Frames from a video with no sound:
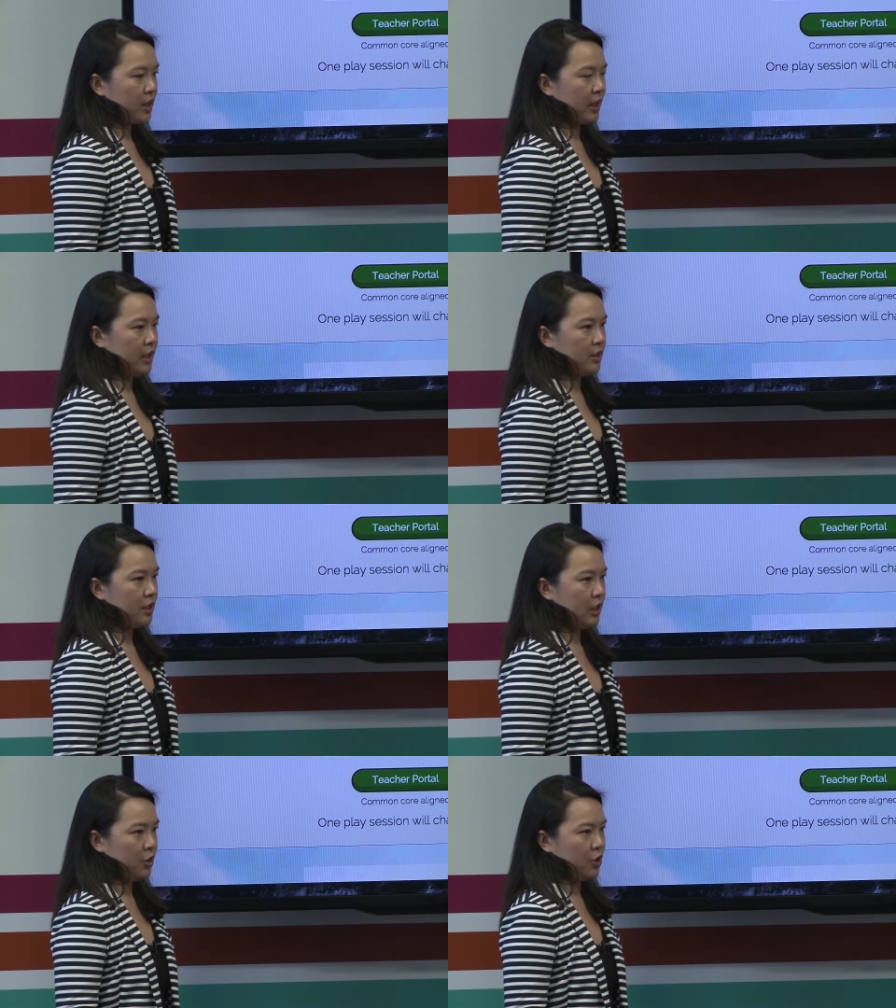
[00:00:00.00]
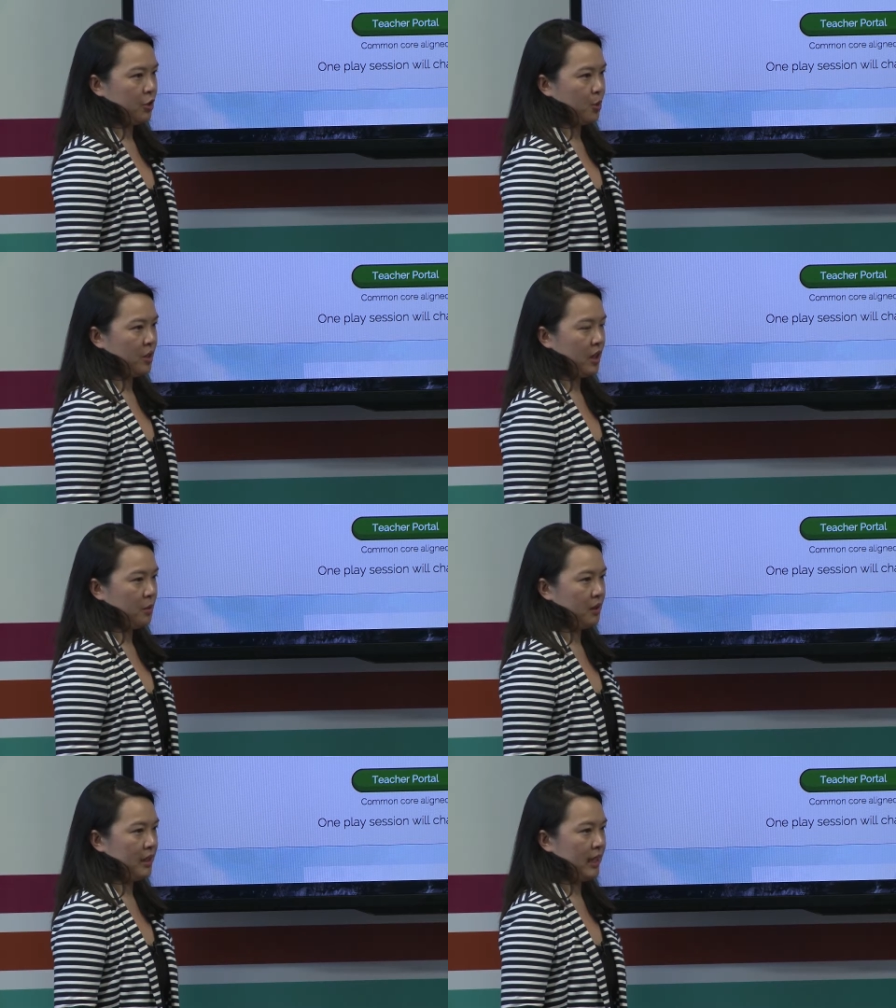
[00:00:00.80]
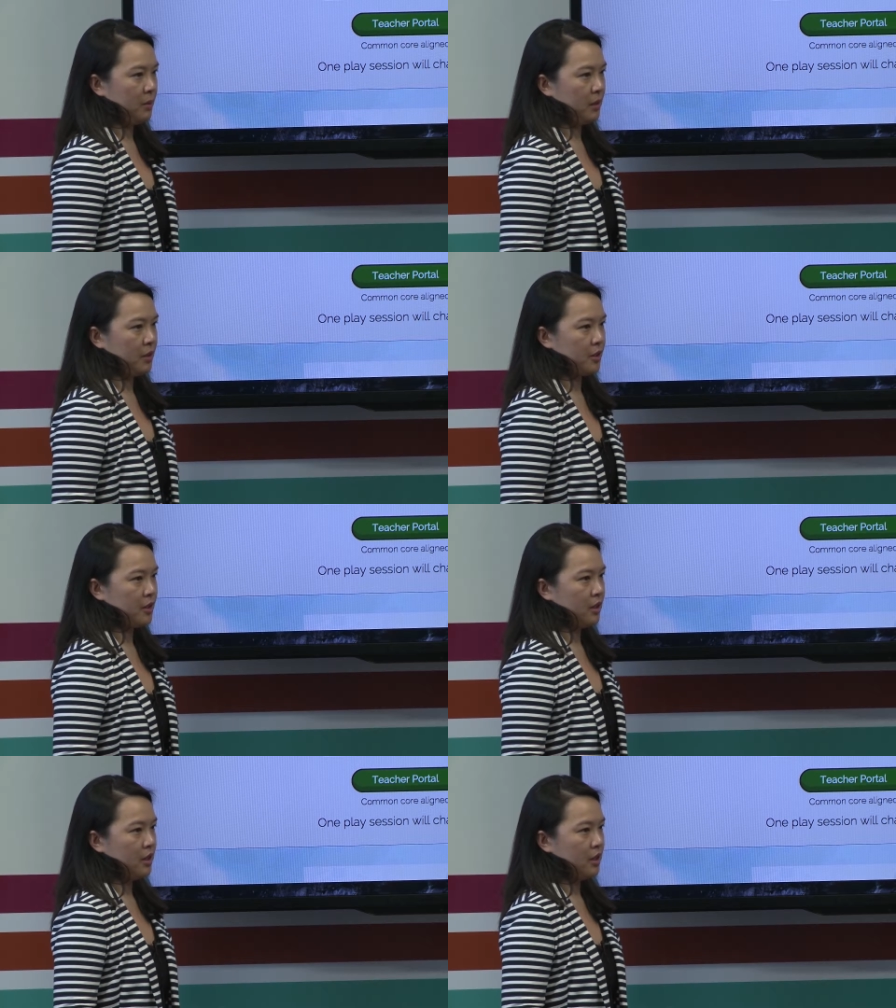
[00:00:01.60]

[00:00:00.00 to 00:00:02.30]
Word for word: kids and teachers who are not really gamers.